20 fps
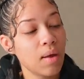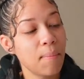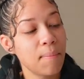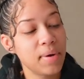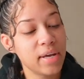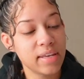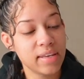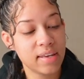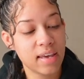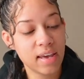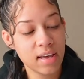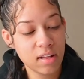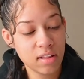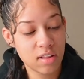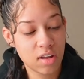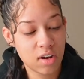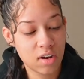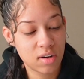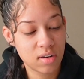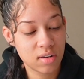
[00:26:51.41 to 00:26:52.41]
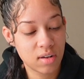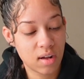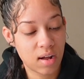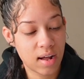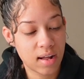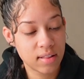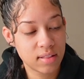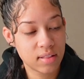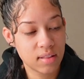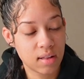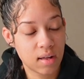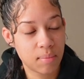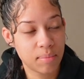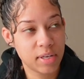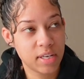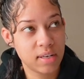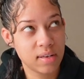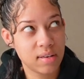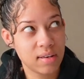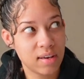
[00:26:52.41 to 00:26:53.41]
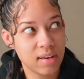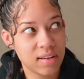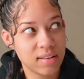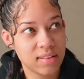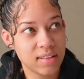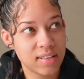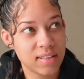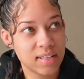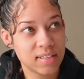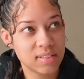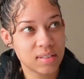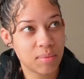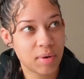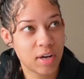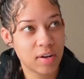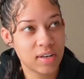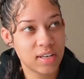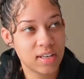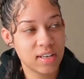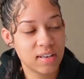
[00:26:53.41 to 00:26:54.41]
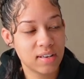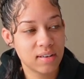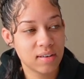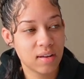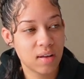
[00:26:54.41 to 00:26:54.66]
but yeah, though, I, I mean, yeah, I think that's about it.